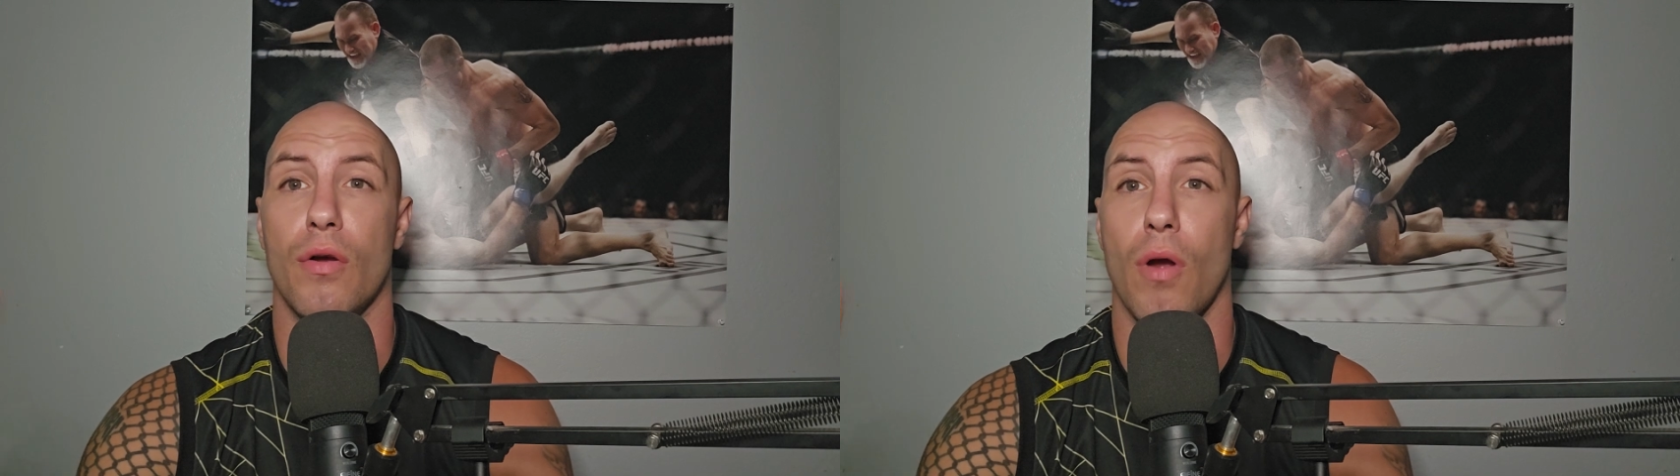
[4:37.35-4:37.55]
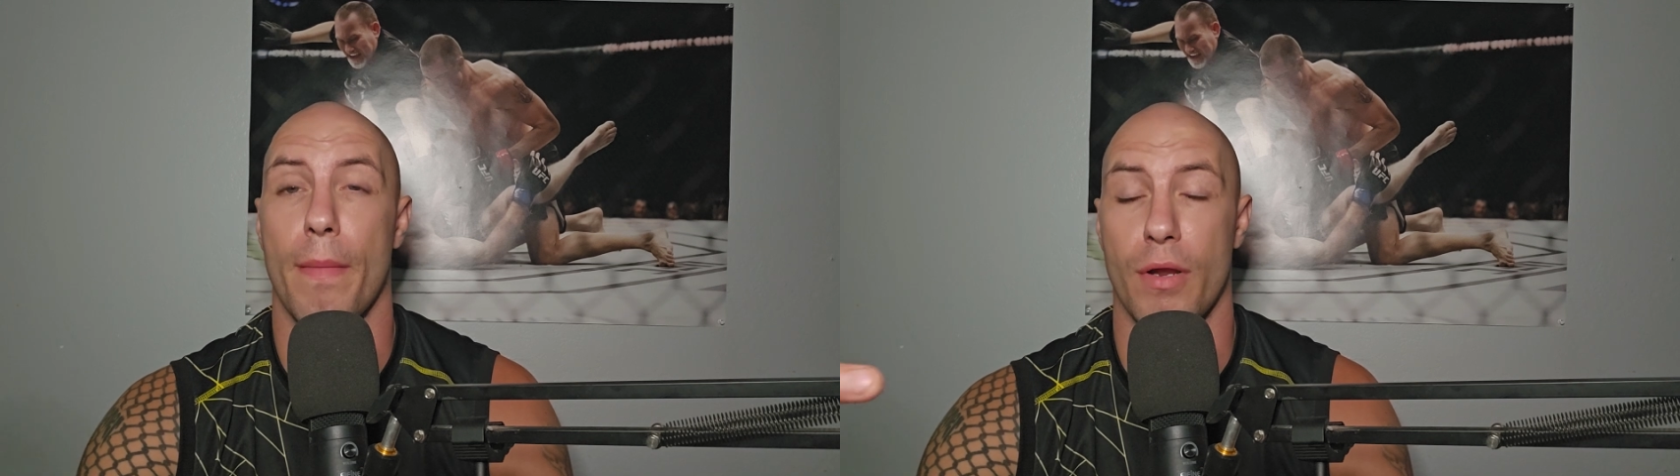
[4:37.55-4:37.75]

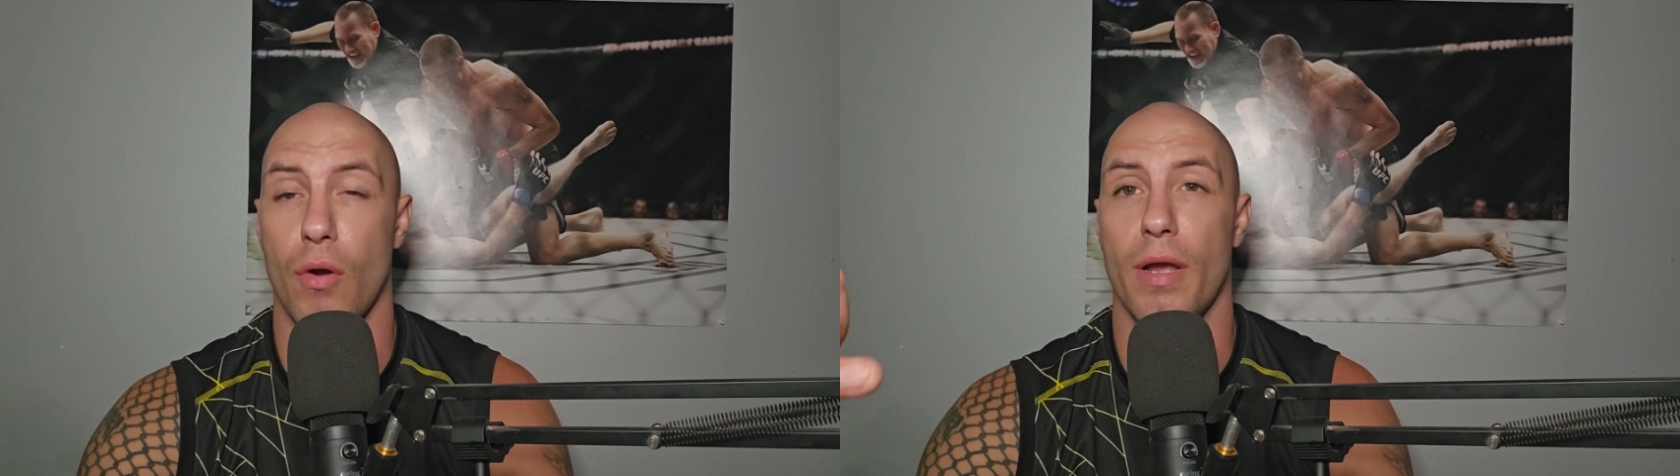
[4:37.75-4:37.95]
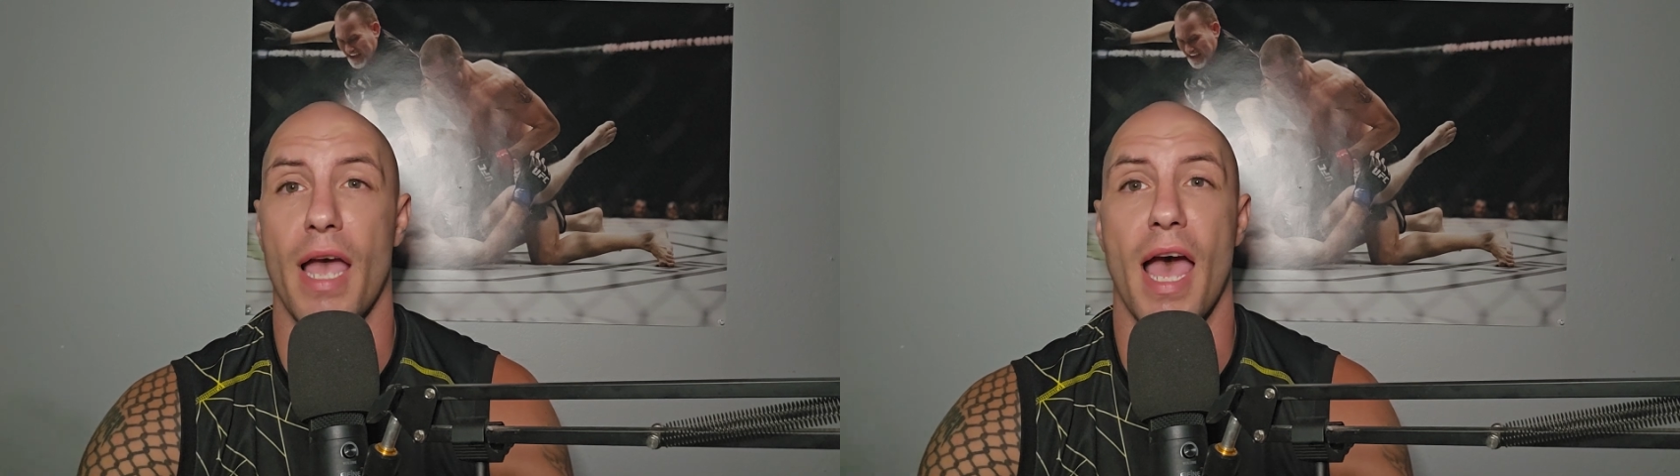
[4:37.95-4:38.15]
or
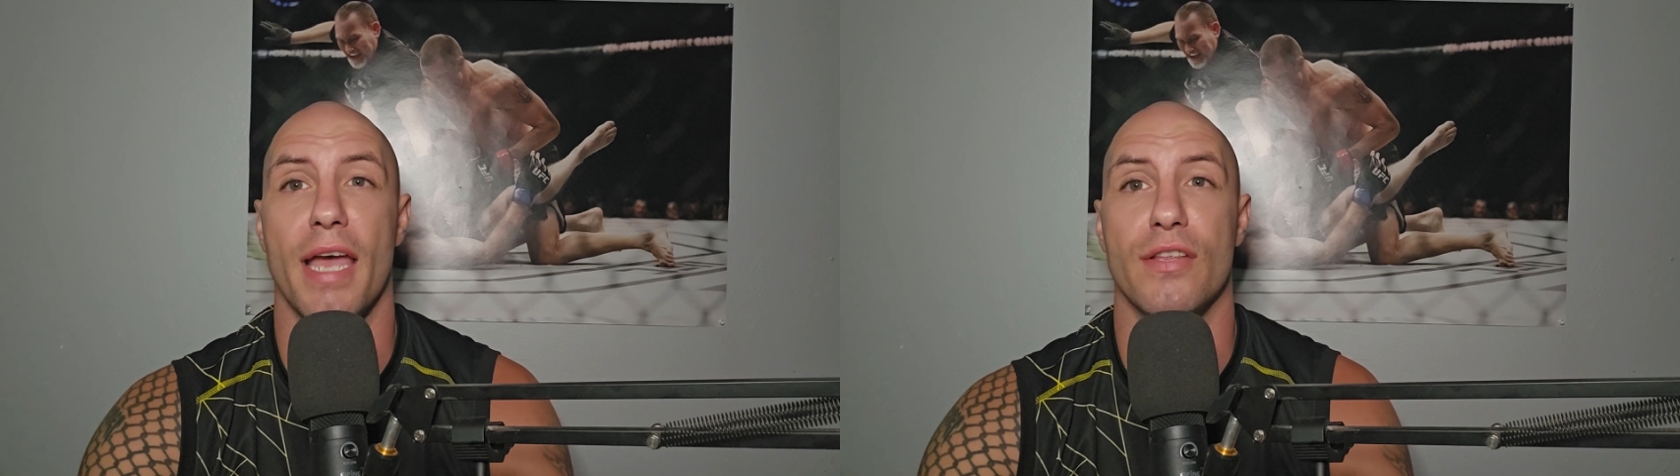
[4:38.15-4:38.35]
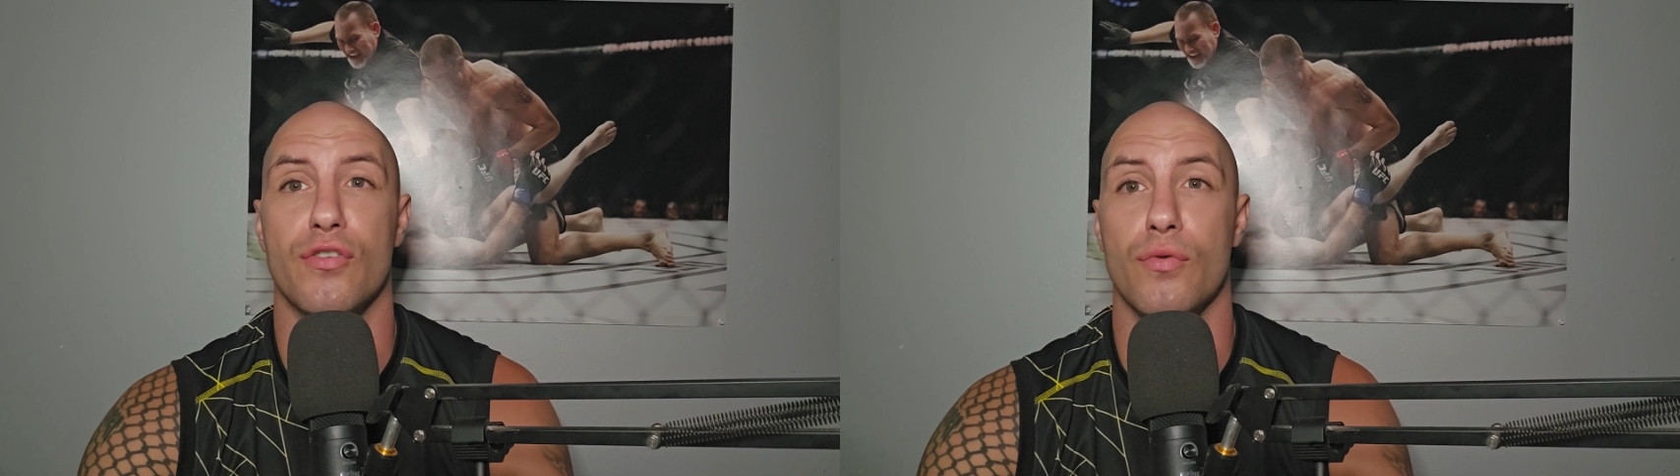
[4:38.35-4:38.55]
a
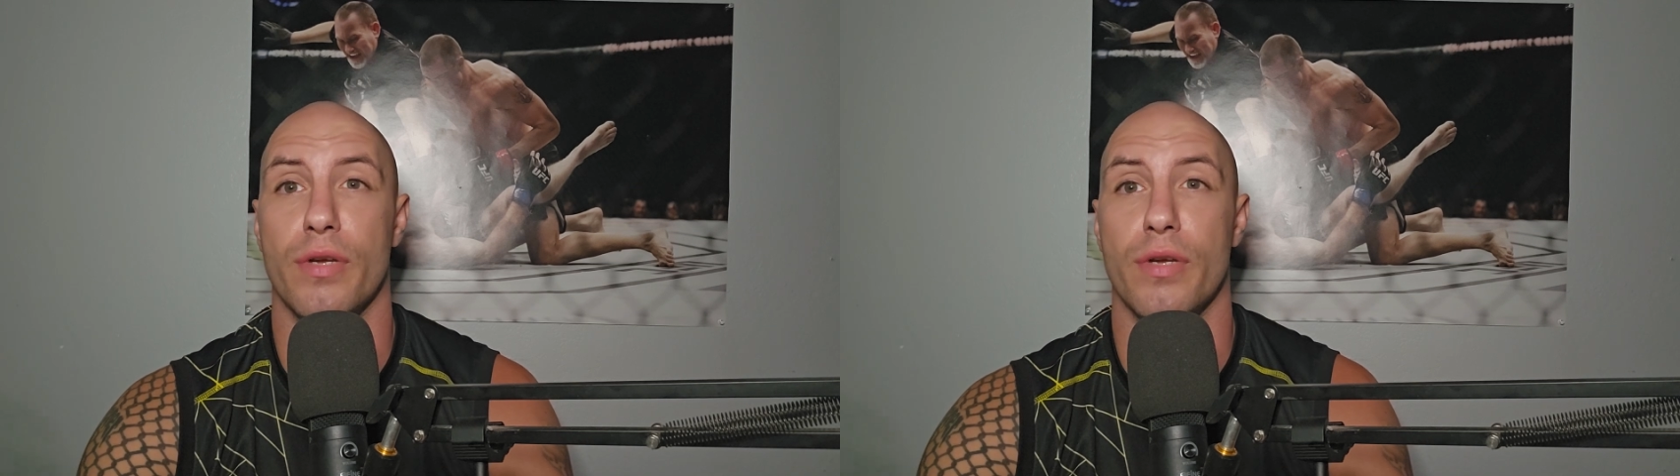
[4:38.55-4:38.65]
guide to